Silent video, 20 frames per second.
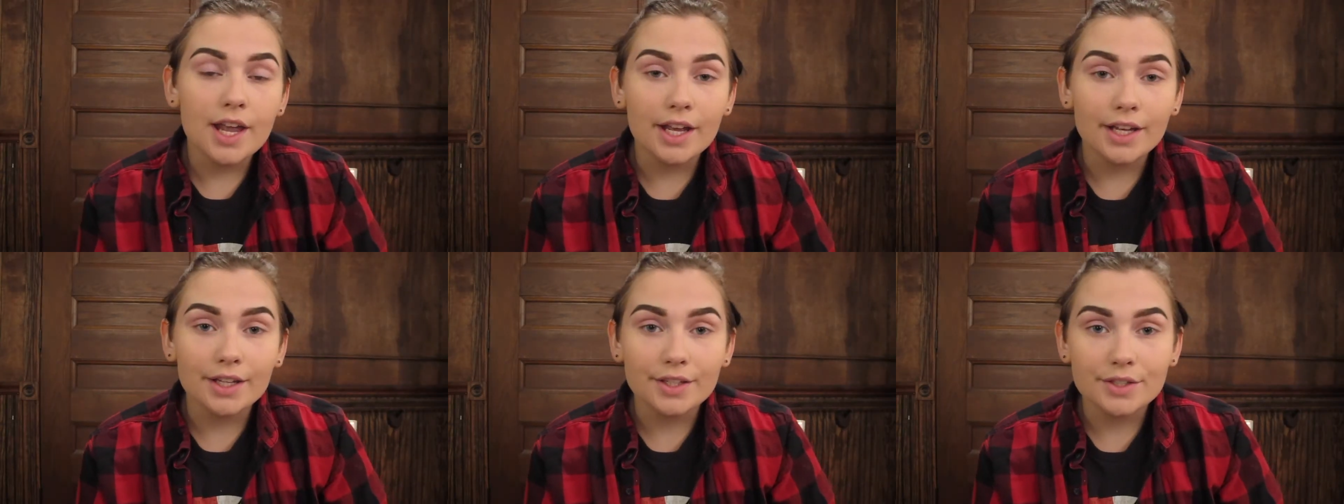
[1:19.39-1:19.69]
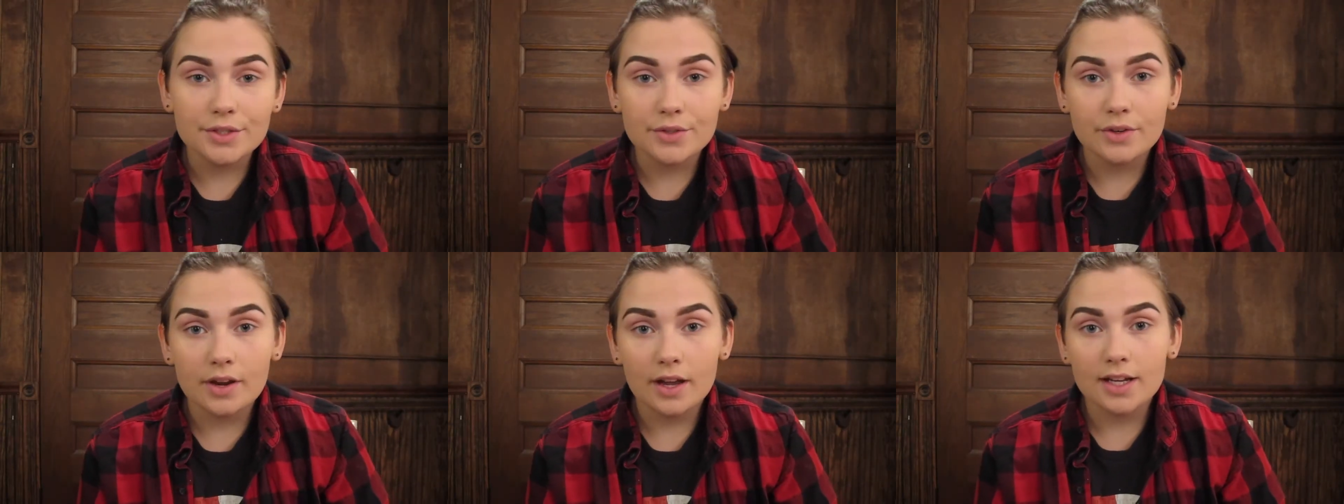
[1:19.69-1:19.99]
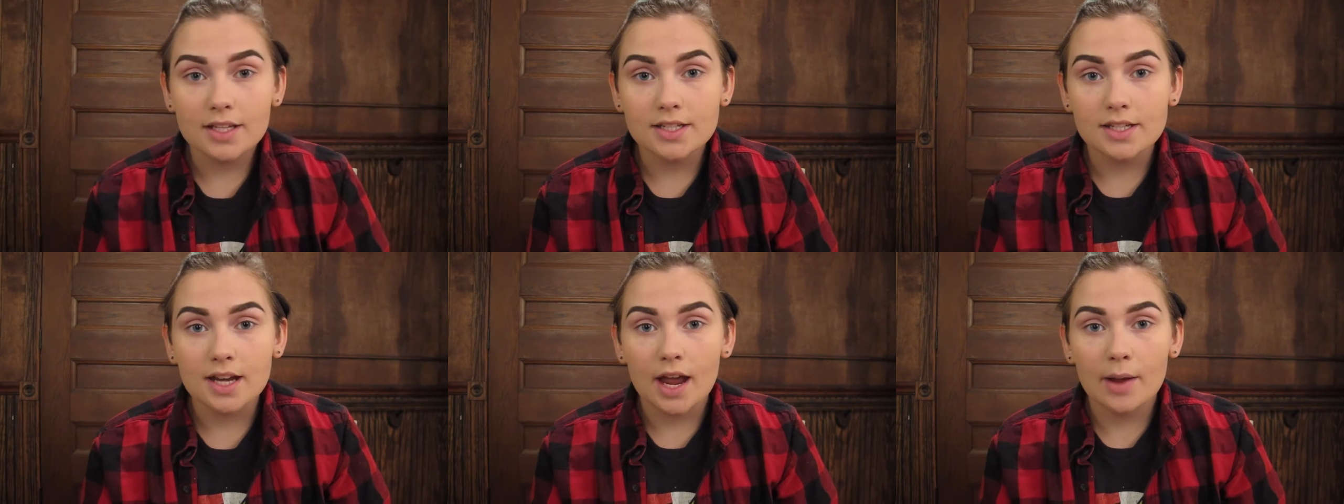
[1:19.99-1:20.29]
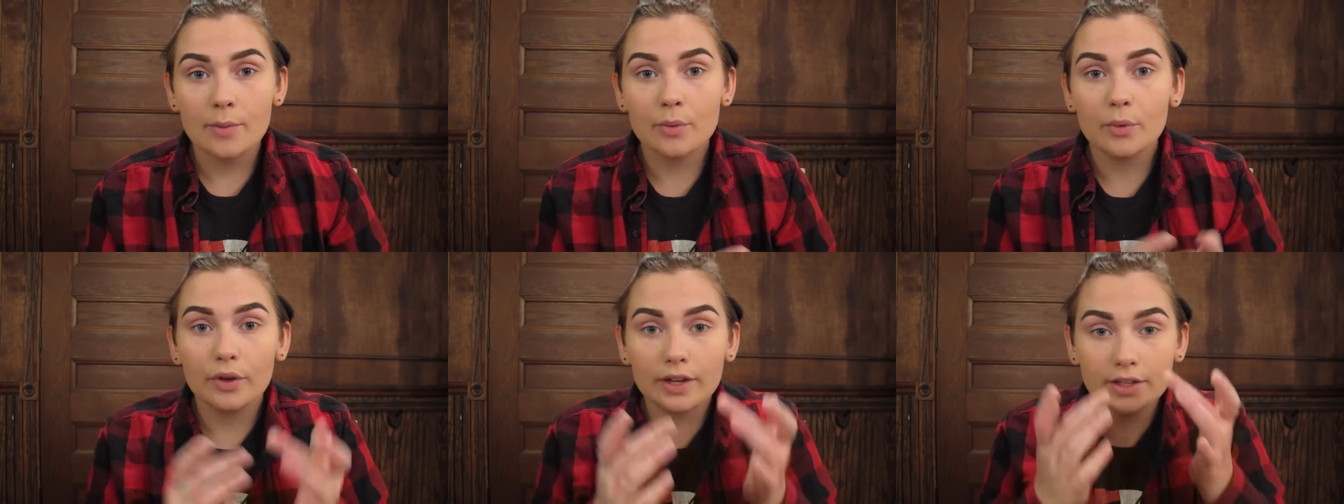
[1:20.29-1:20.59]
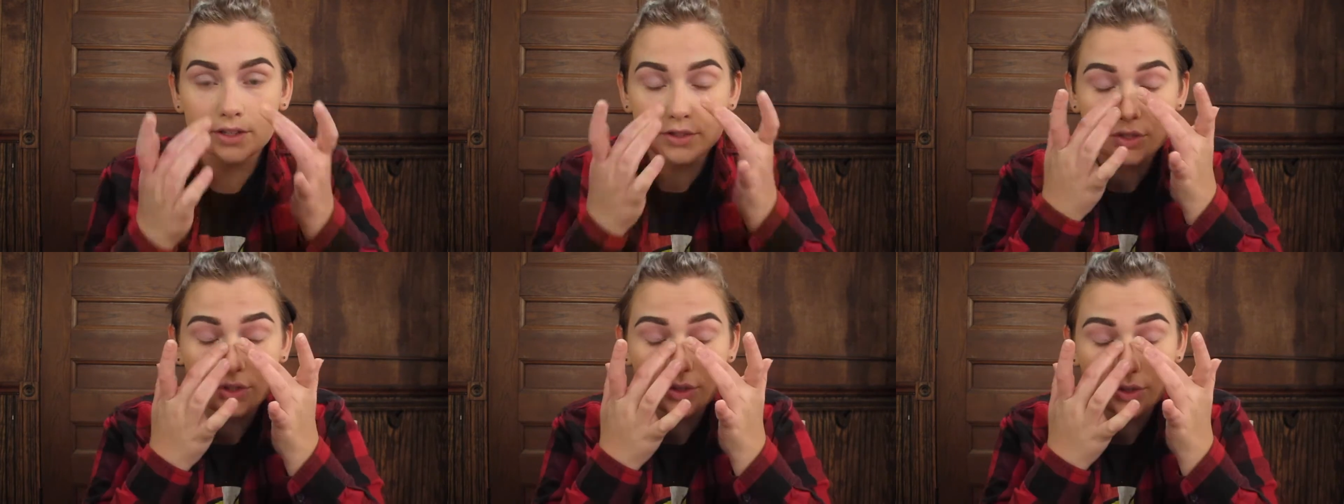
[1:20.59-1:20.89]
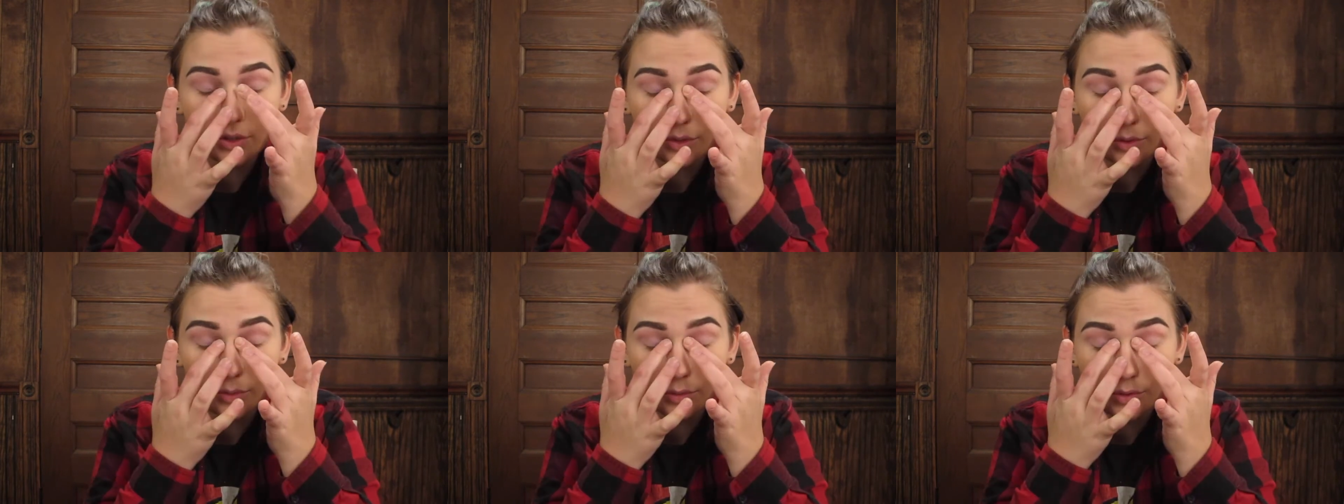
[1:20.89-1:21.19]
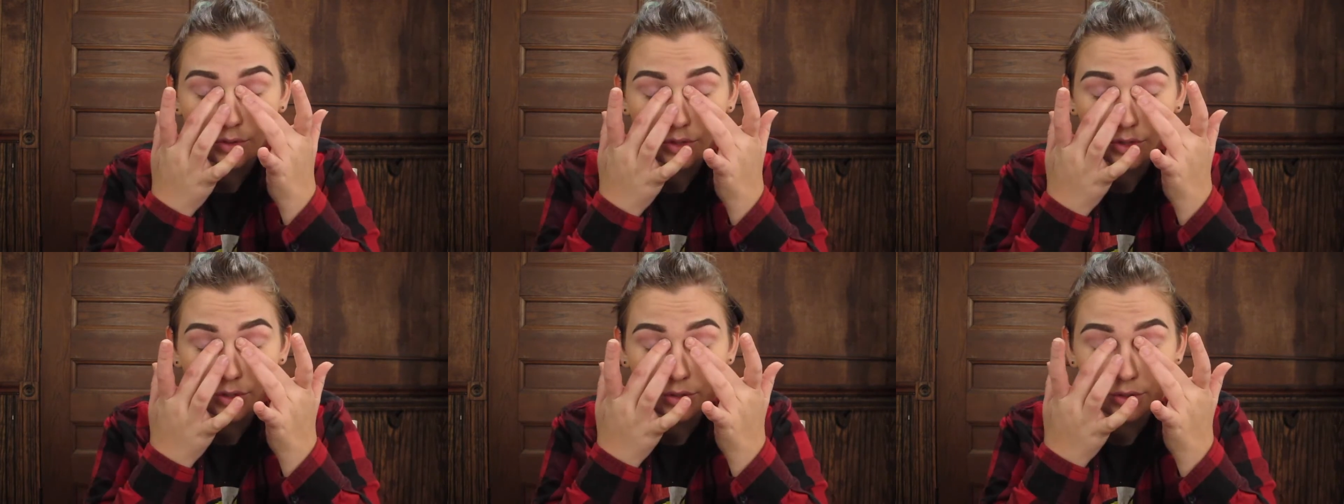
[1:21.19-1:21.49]
and so next I'm going to
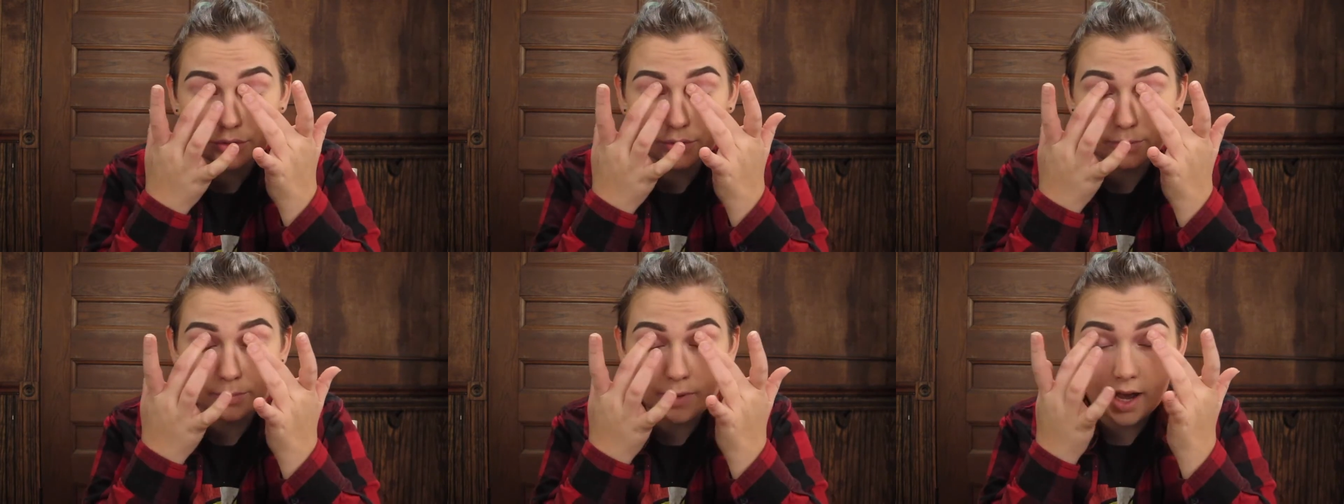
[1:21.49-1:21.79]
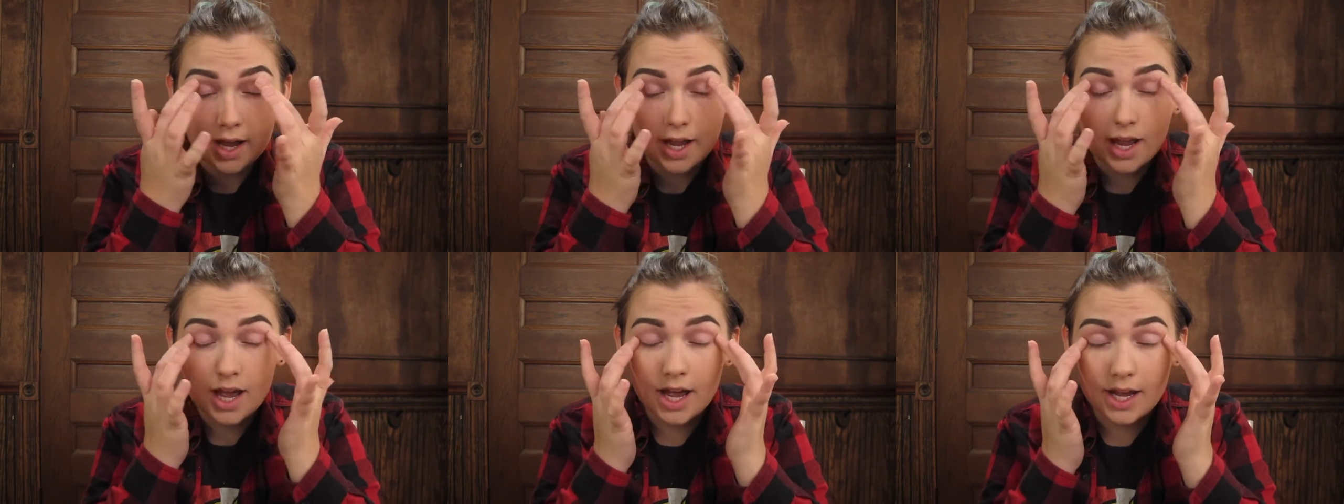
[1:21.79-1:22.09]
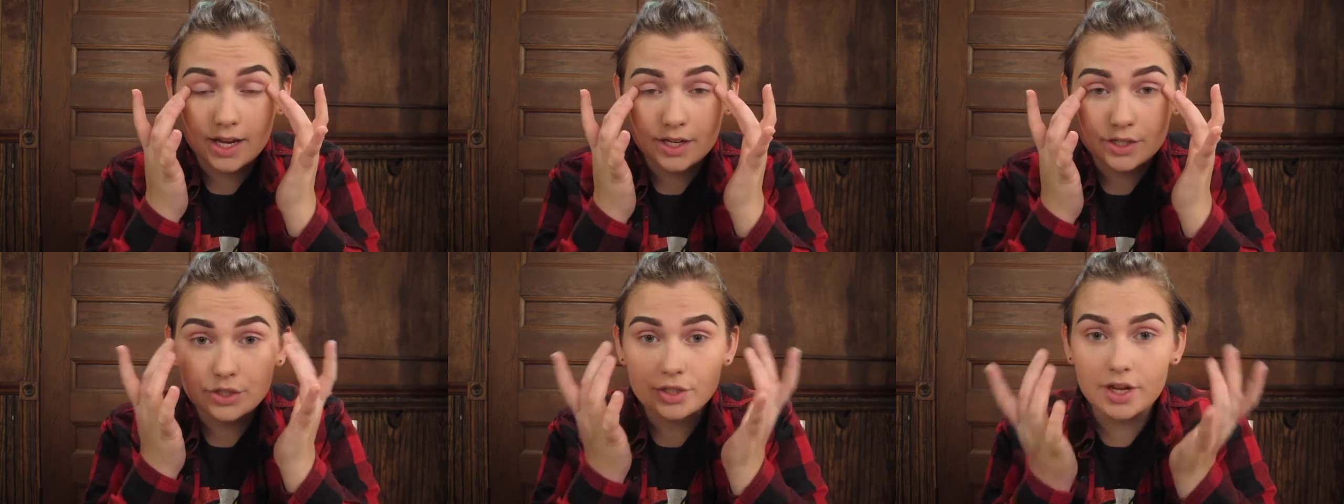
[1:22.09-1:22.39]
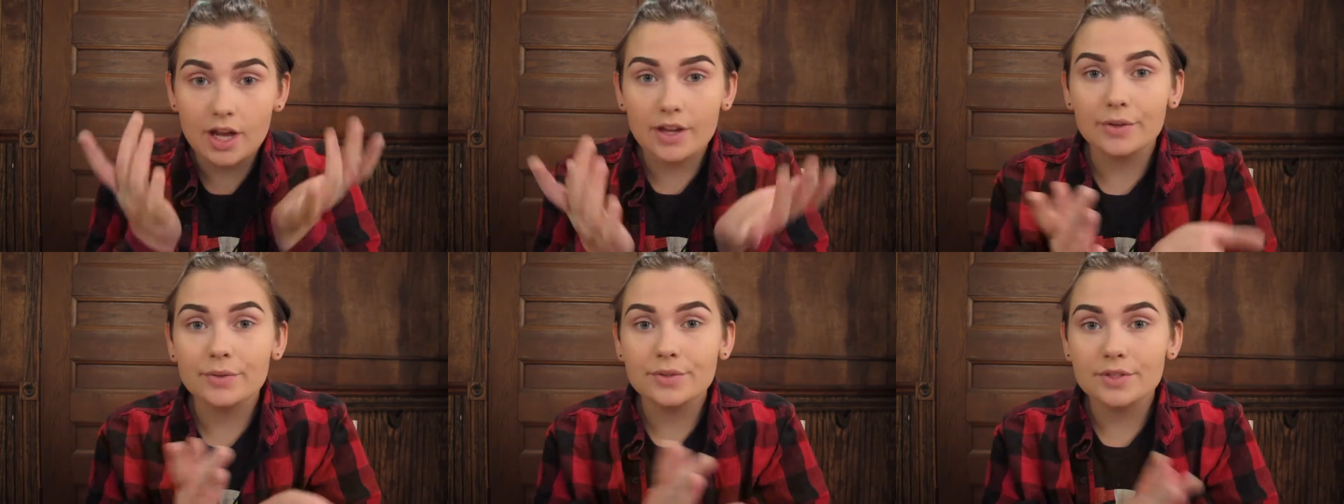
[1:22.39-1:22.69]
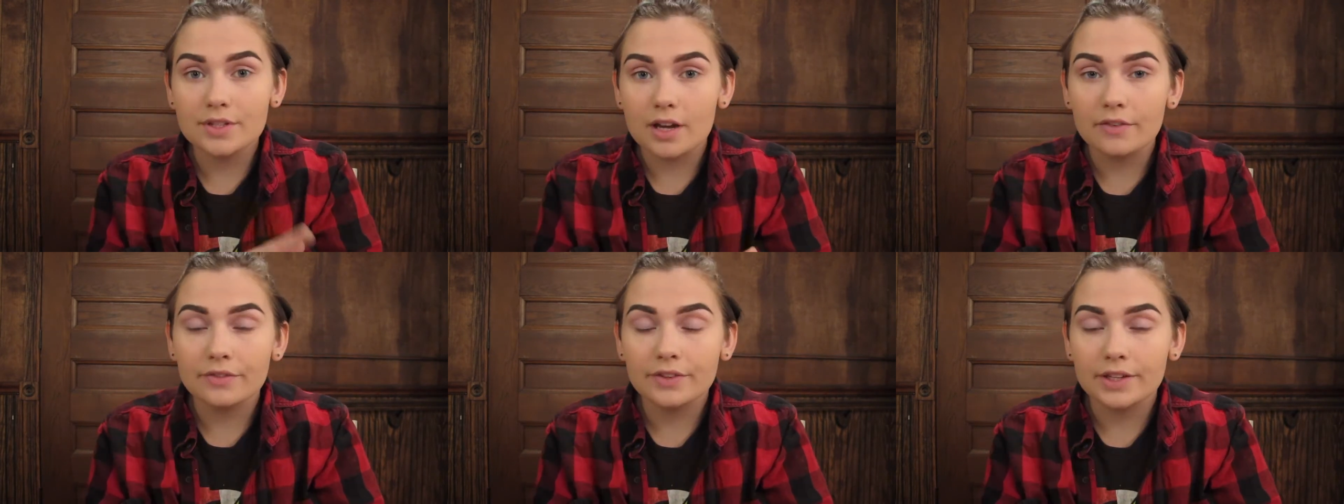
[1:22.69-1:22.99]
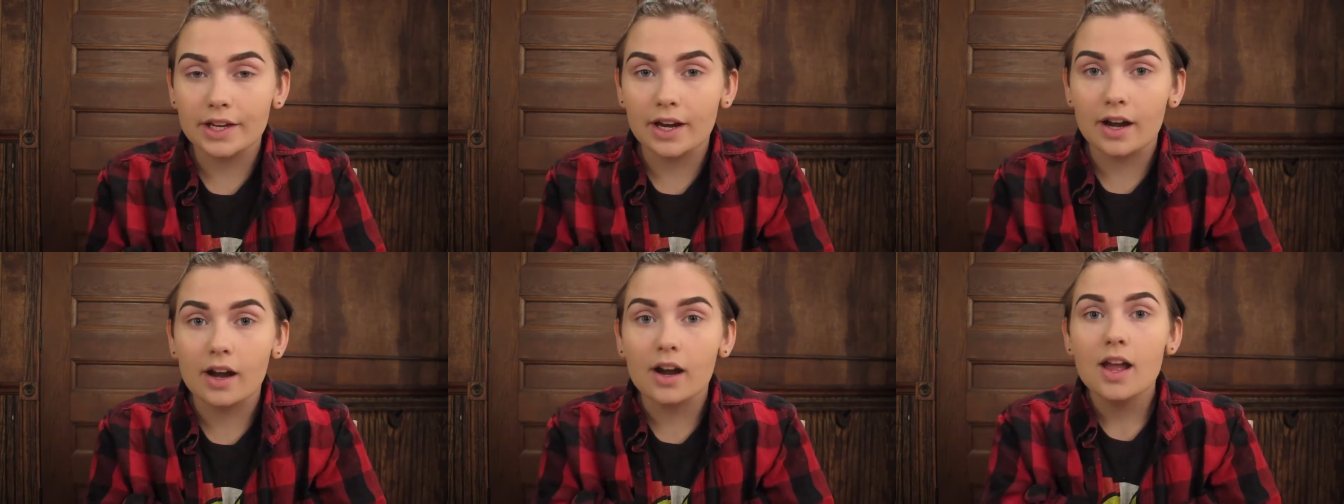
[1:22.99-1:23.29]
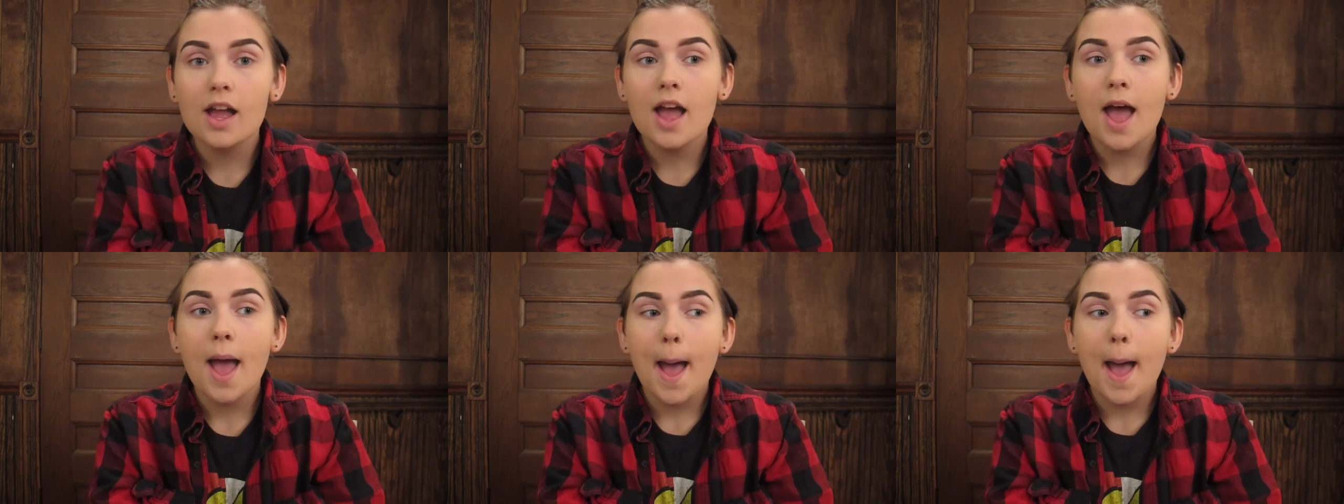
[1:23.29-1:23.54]
do my eyeshadow stuff here.